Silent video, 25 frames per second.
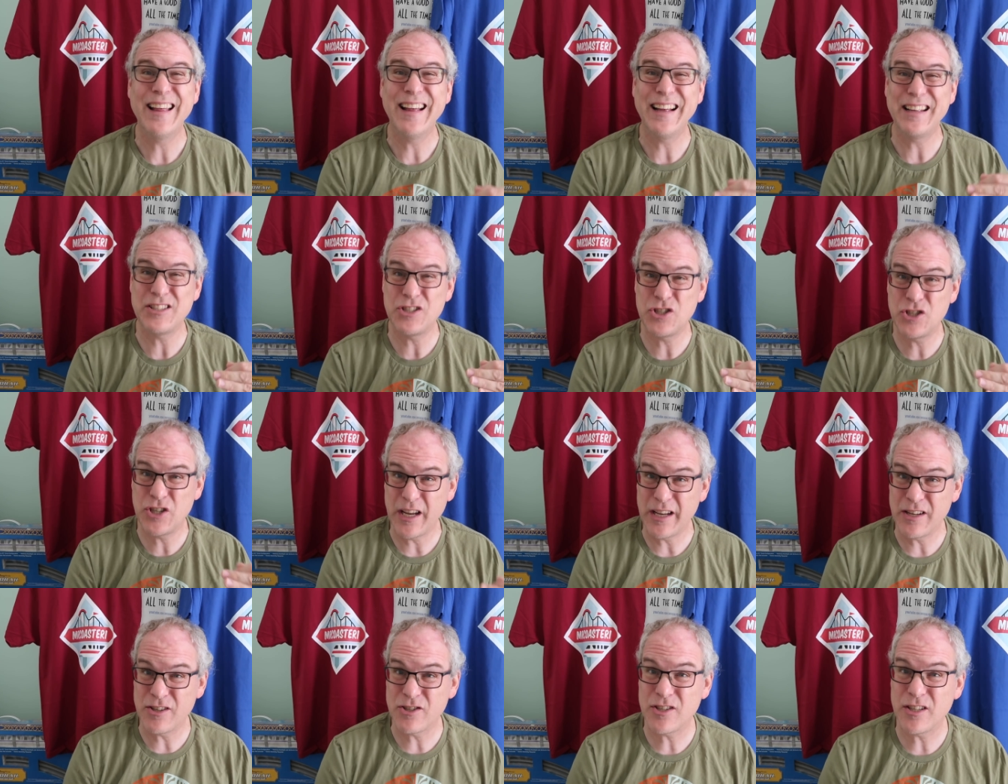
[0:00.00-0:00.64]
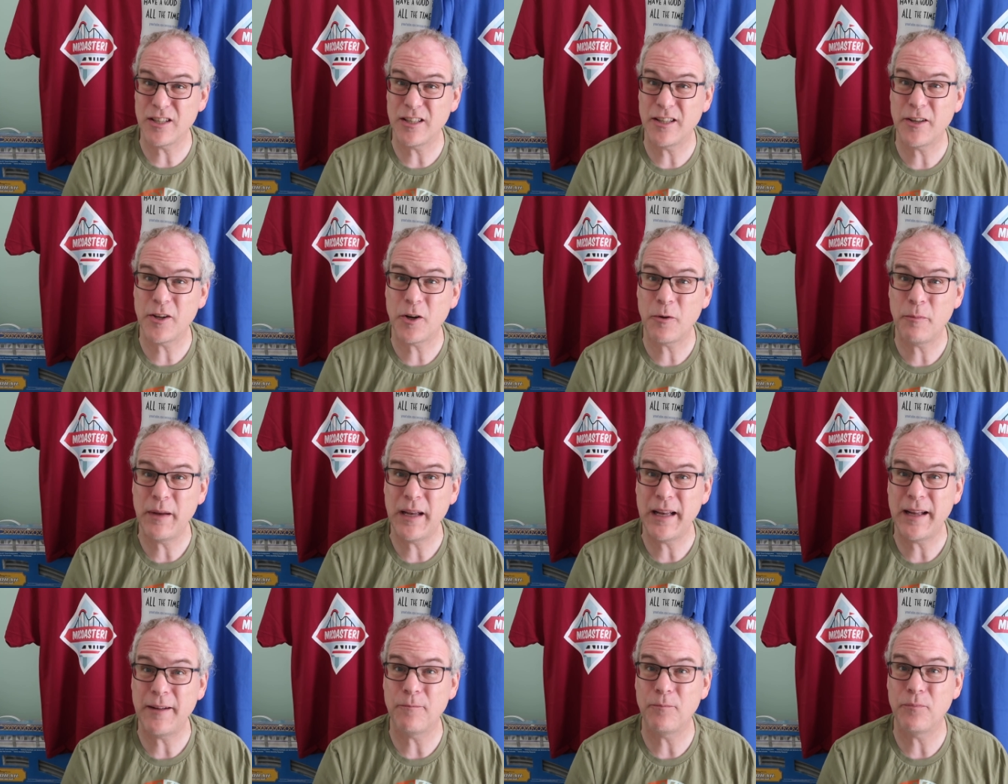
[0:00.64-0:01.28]
It's changed a little
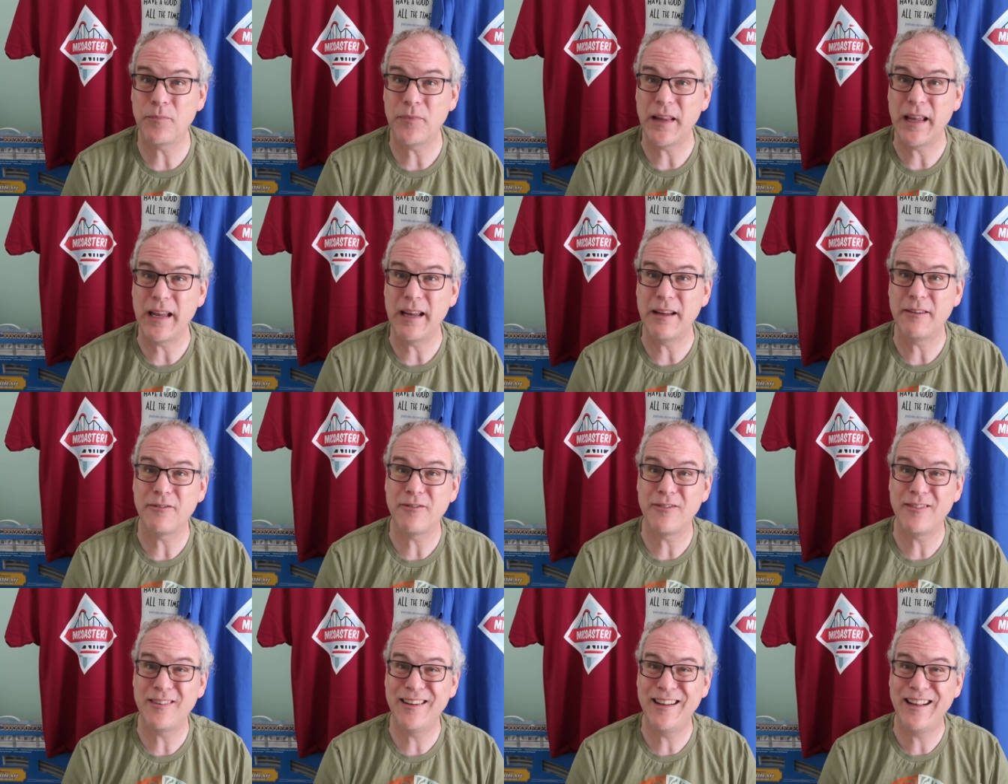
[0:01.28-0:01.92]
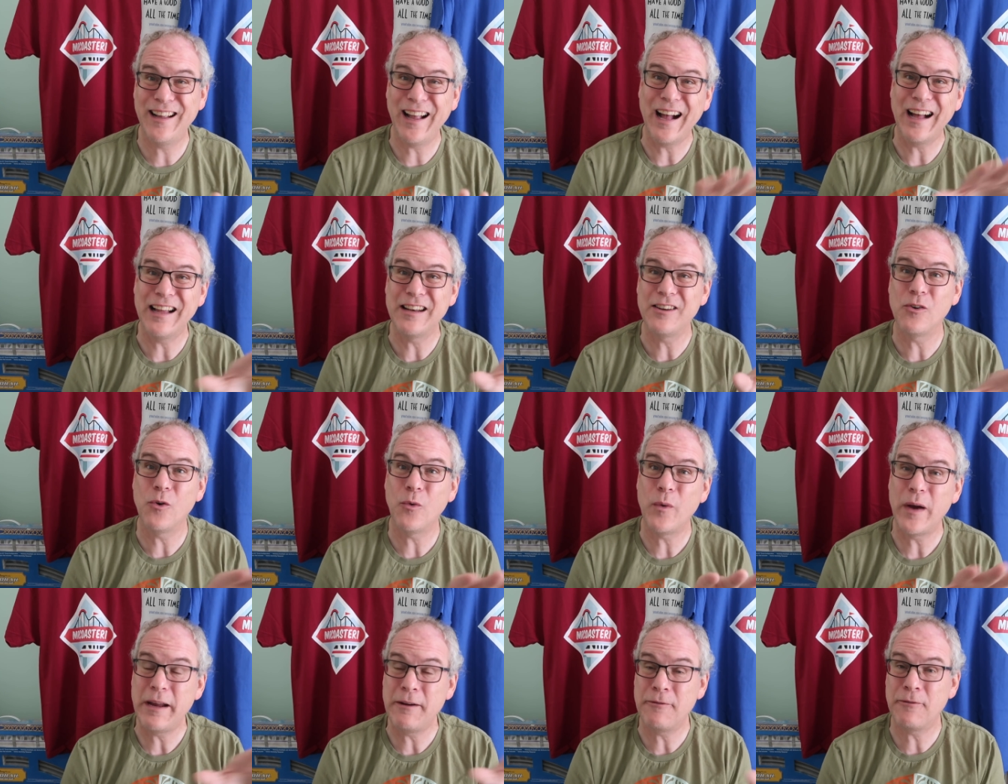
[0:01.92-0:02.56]
bit. They've gotten
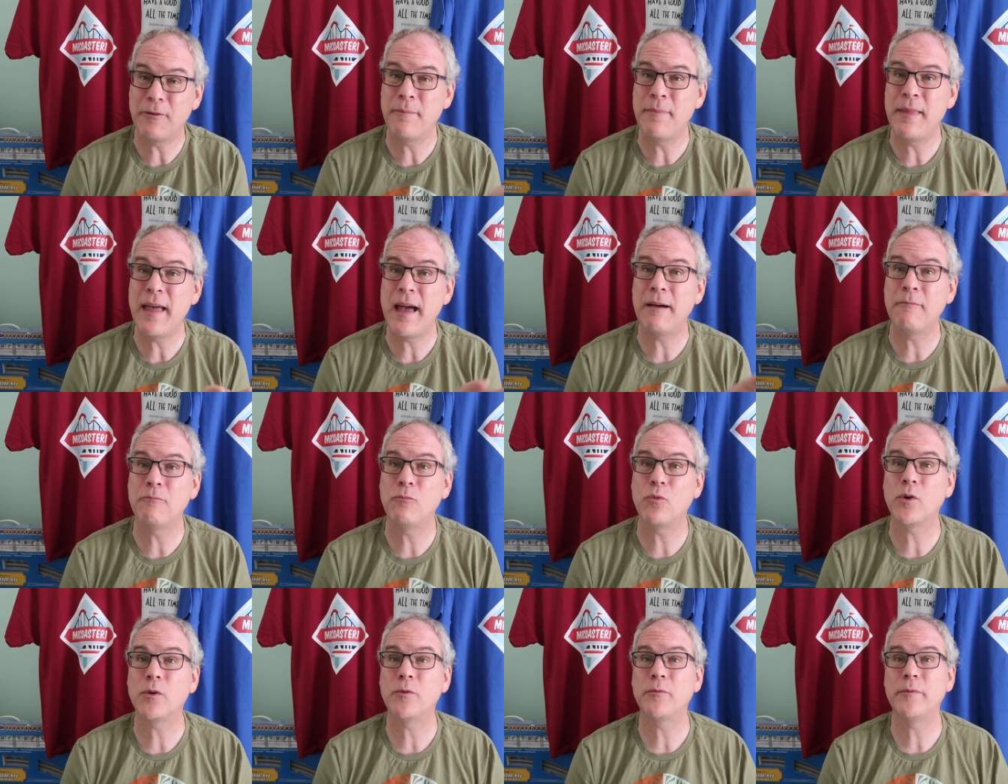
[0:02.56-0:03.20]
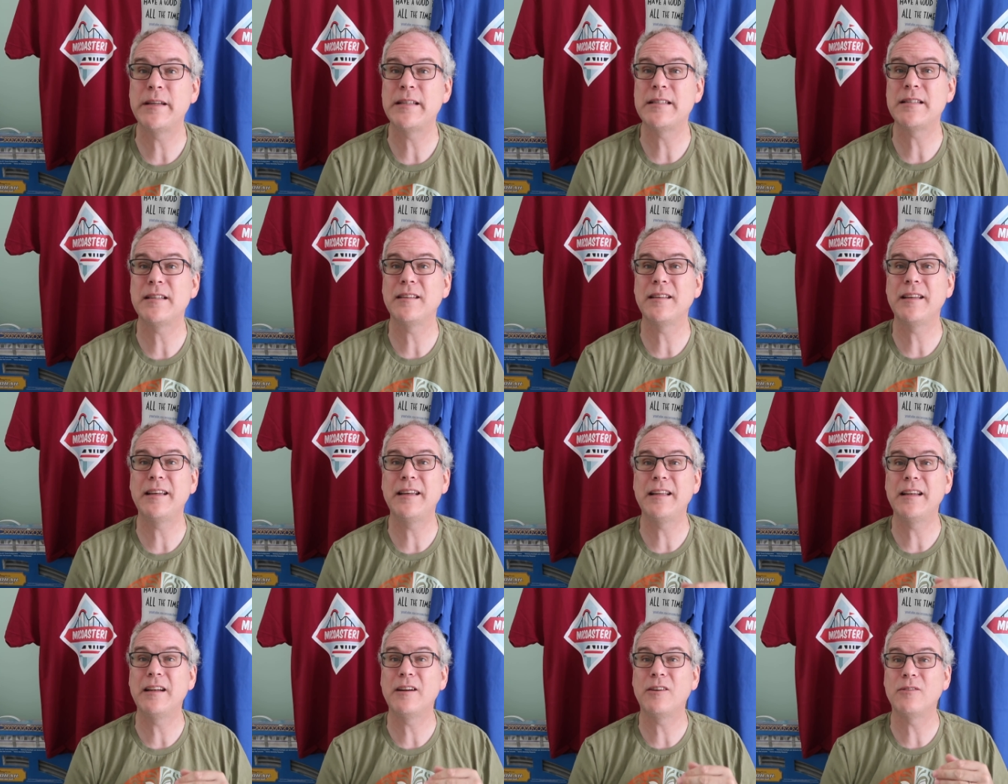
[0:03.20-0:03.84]
away from that more
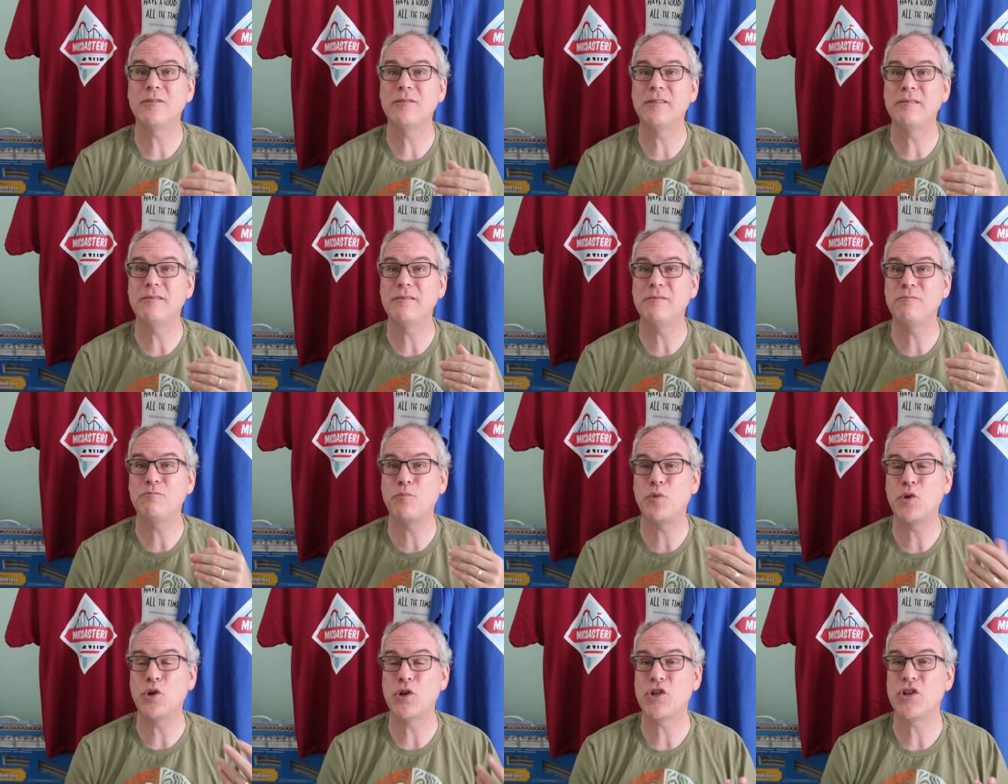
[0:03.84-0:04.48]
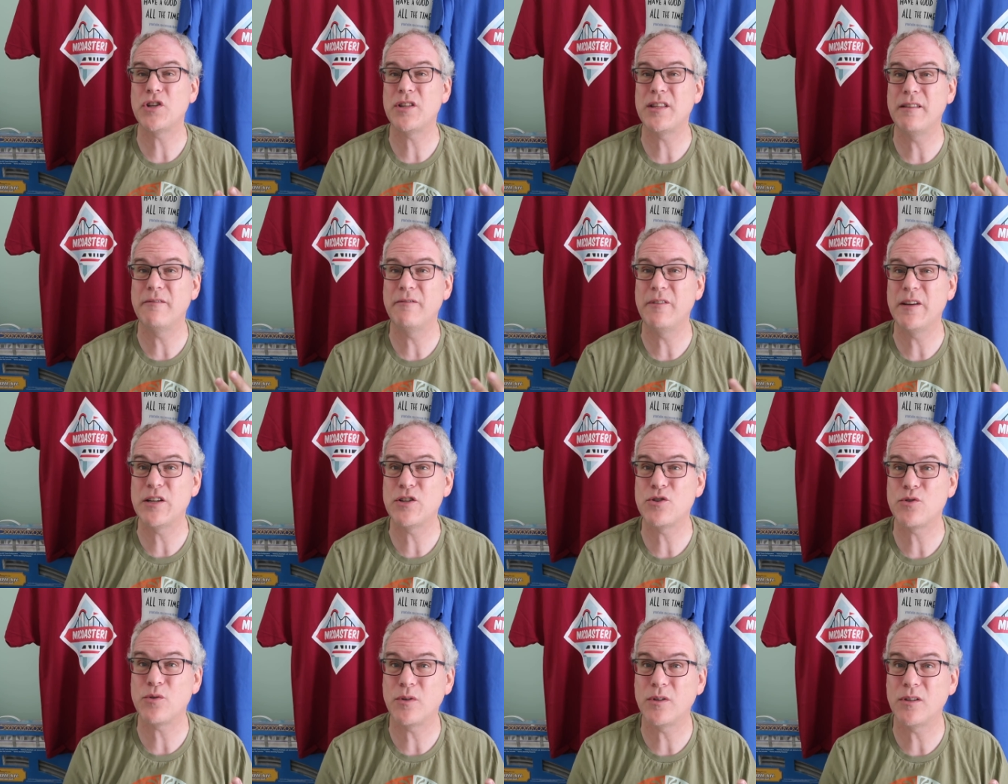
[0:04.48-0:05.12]
recently. They don't push the
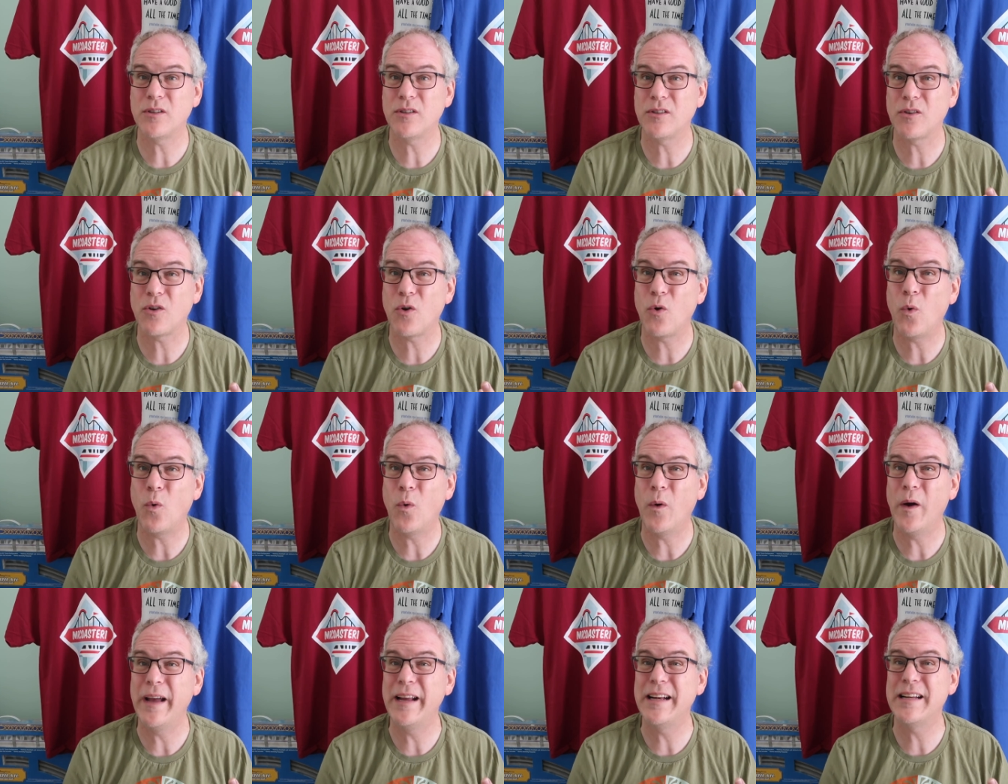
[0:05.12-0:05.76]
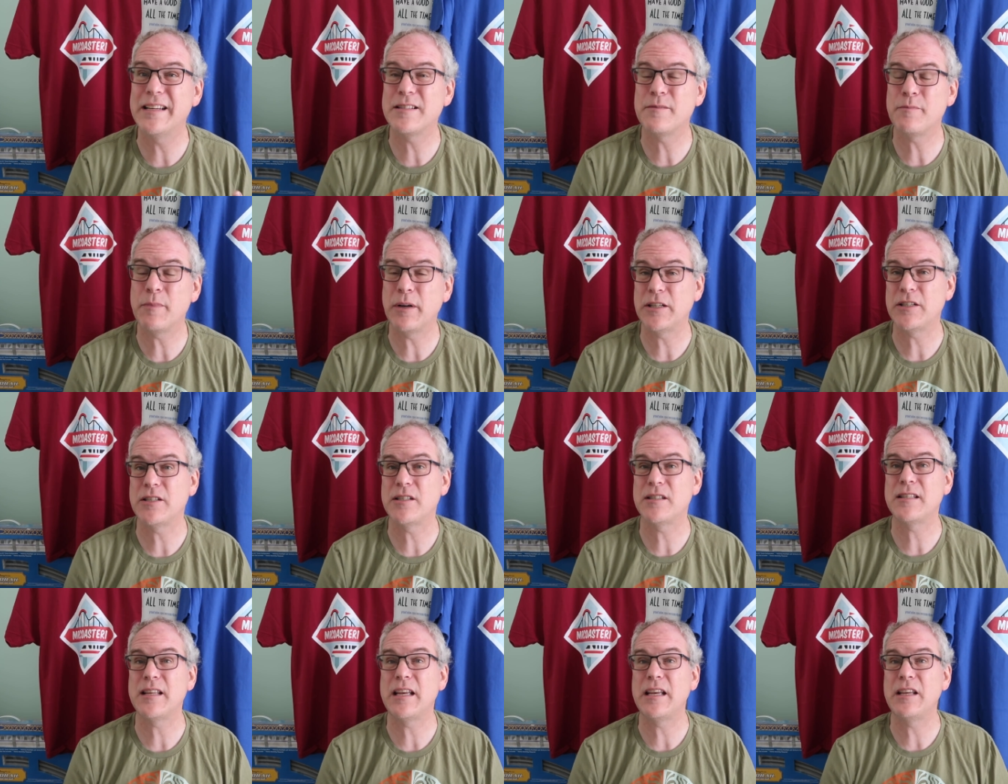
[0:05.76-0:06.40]
visual quite as
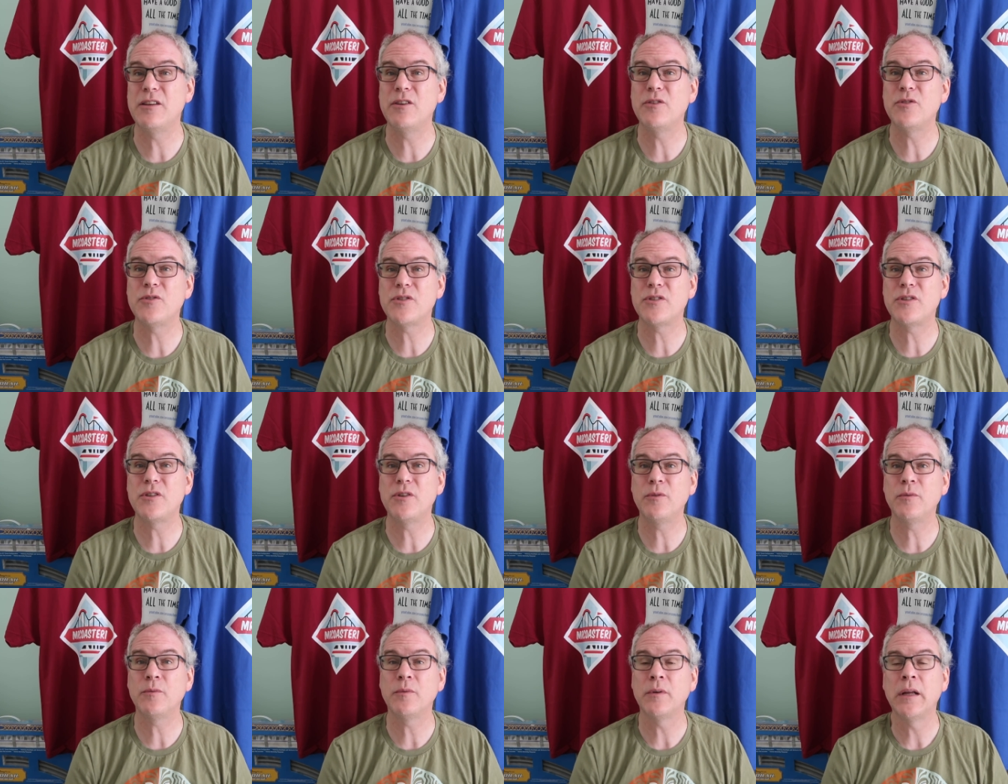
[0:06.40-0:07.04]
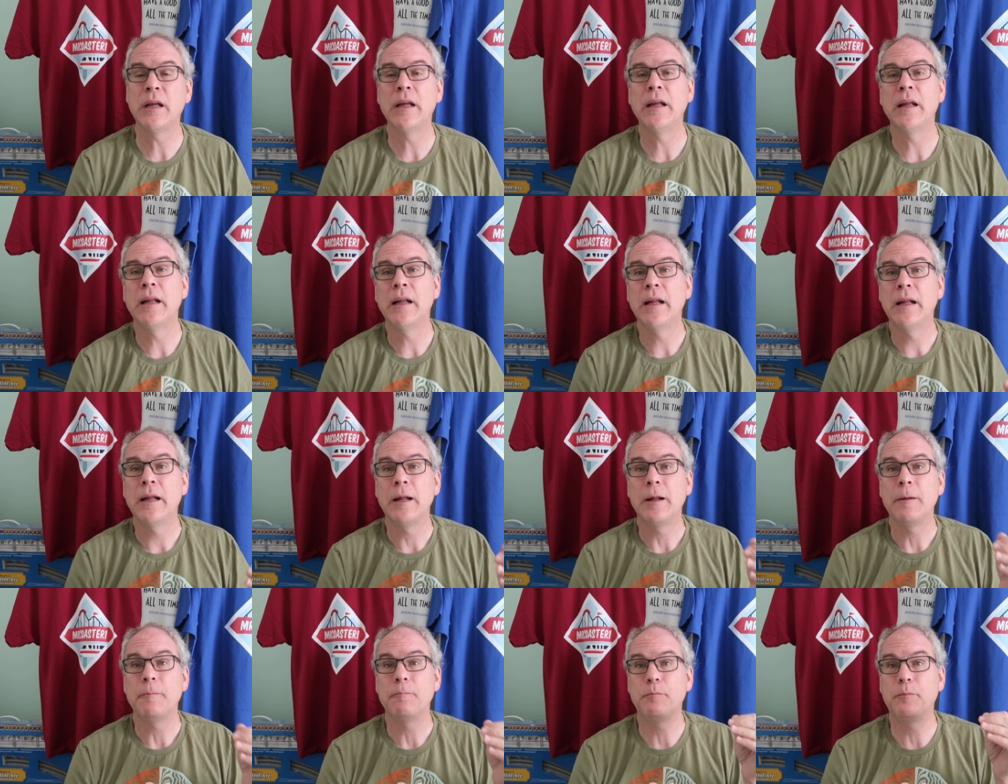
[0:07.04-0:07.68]
much as they used to,
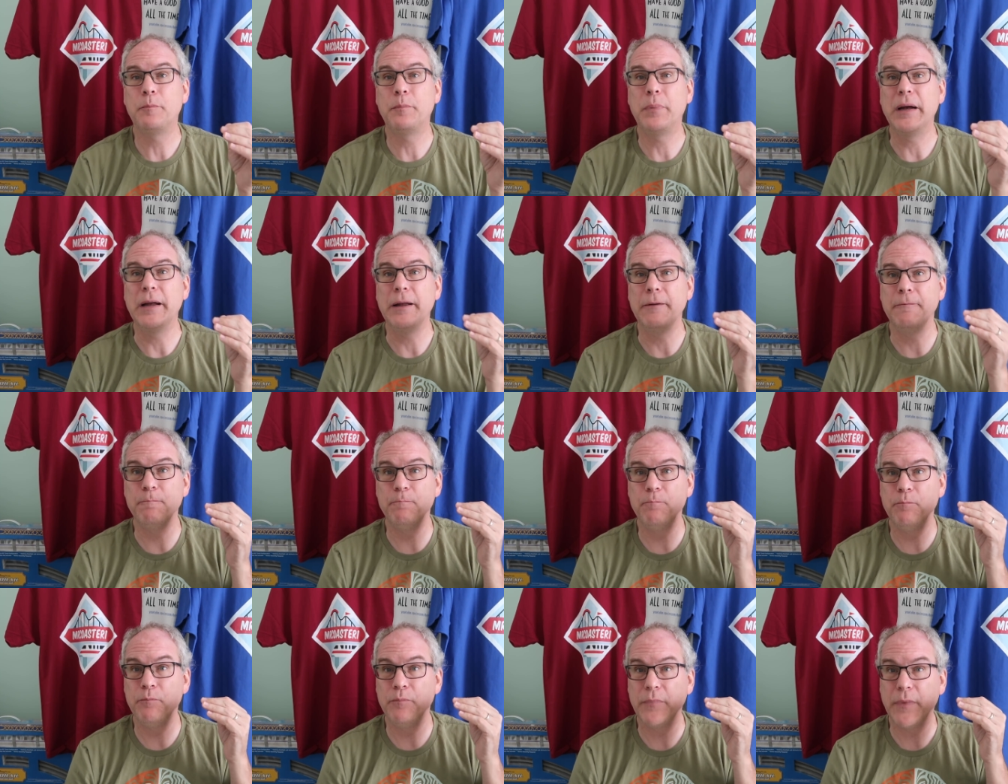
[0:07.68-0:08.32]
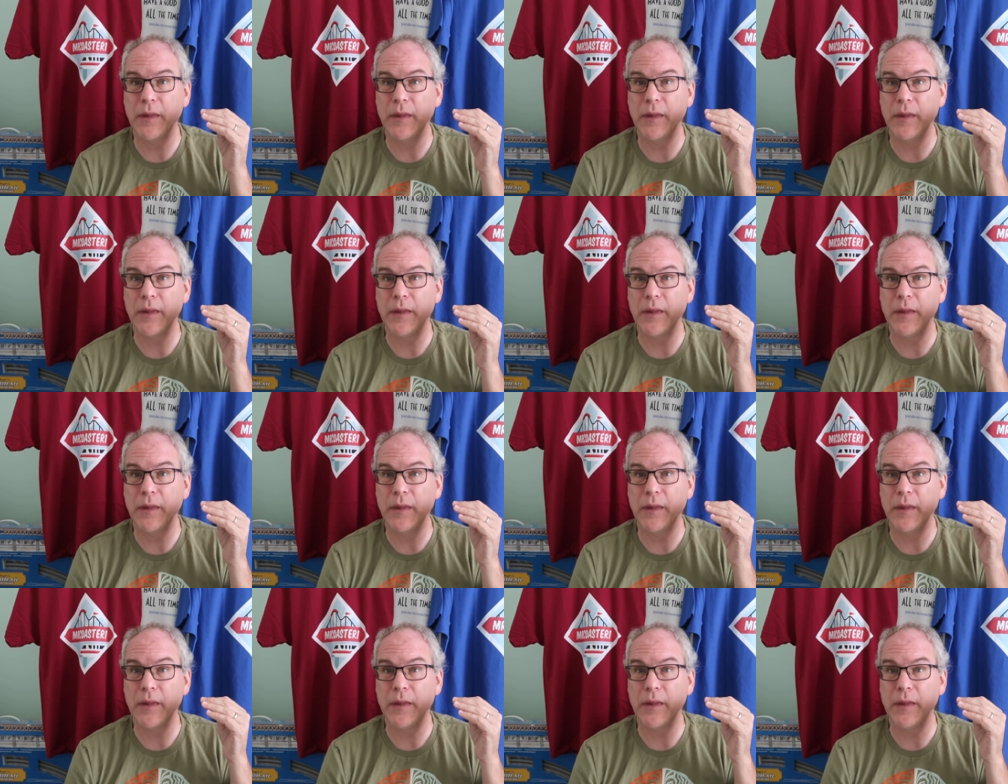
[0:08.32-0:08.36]
but